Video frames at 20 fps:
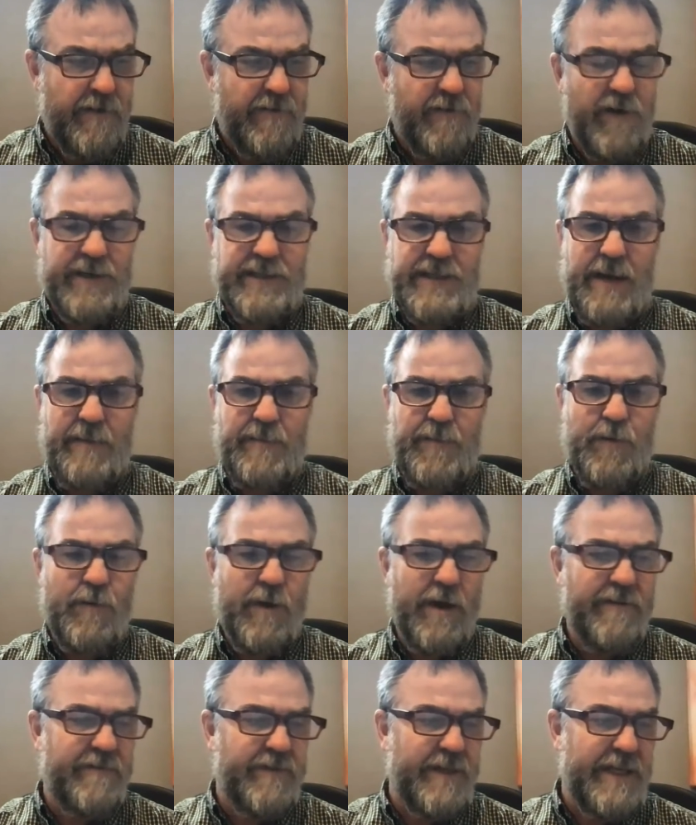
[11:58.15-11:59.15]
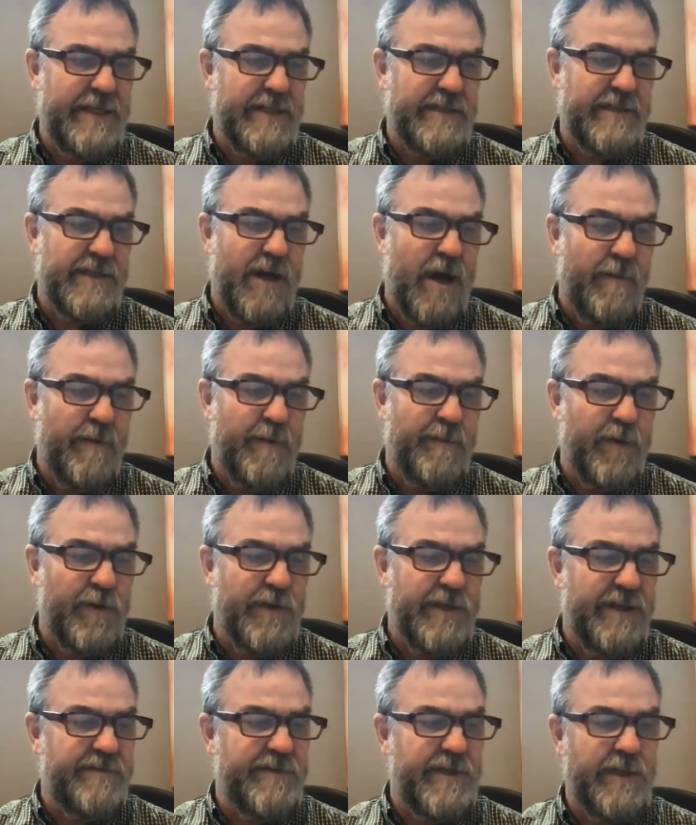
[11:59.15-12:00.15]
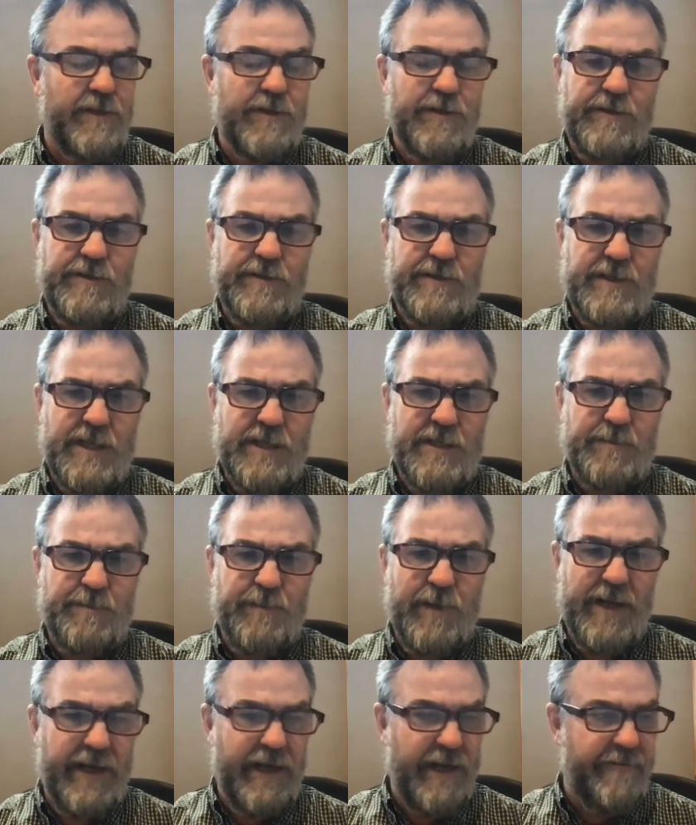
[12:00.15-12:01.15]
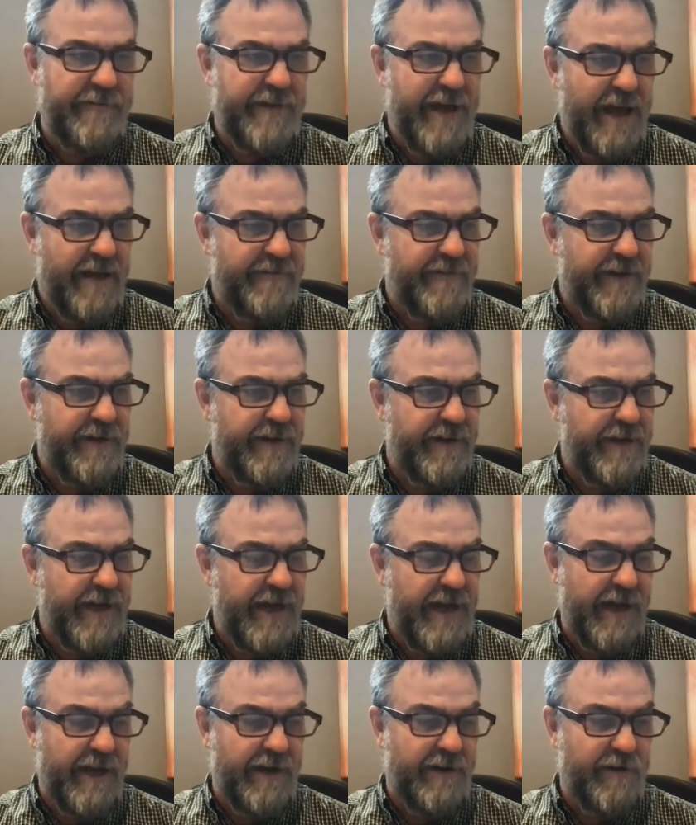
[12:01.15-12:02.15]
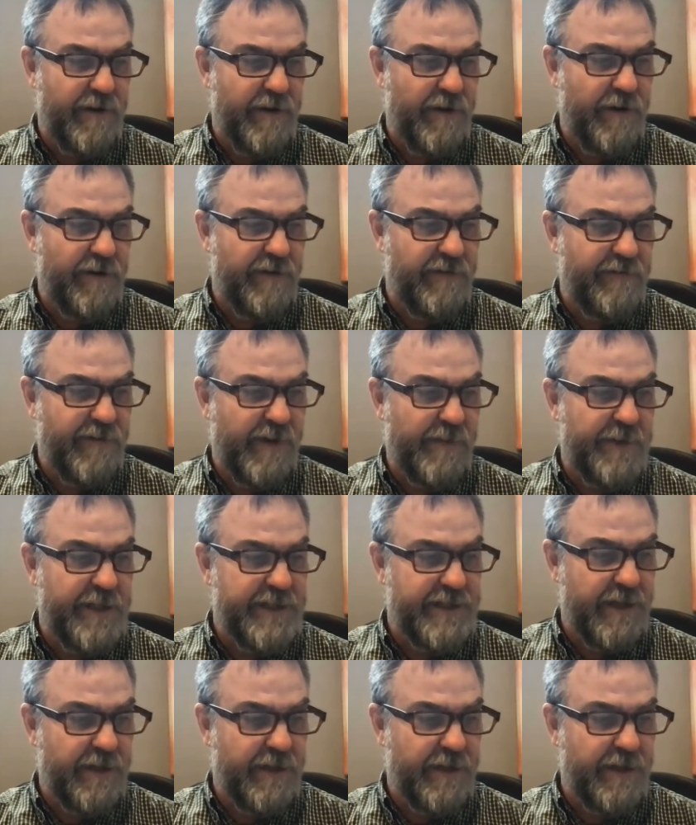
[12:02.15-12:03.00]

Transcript: For example, one of these common motifs includes the splitting of heaven and earth from each